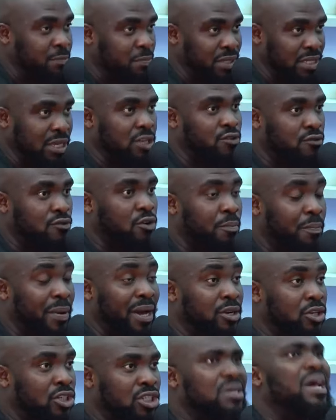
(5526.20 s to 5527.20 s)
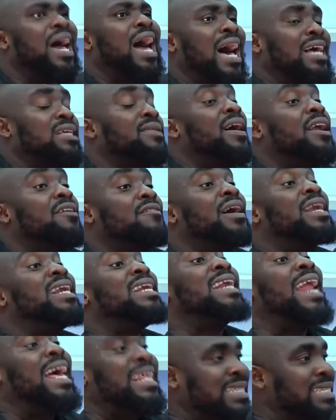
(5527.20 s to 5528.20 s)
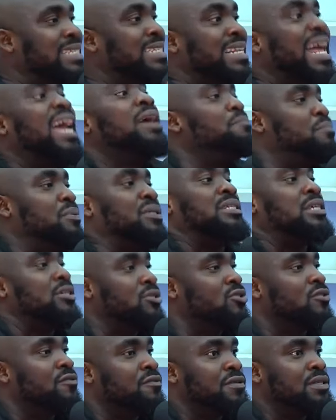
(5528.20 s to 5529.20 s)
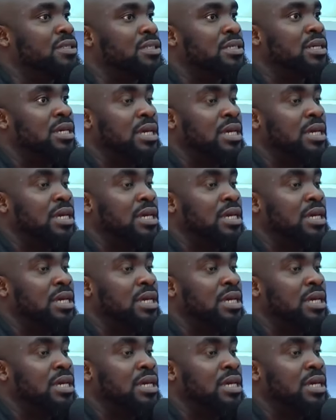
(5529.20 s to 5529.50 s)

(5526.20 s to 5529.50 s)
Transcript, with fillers: percent of companionship, a lot of ninety-nine percent of it of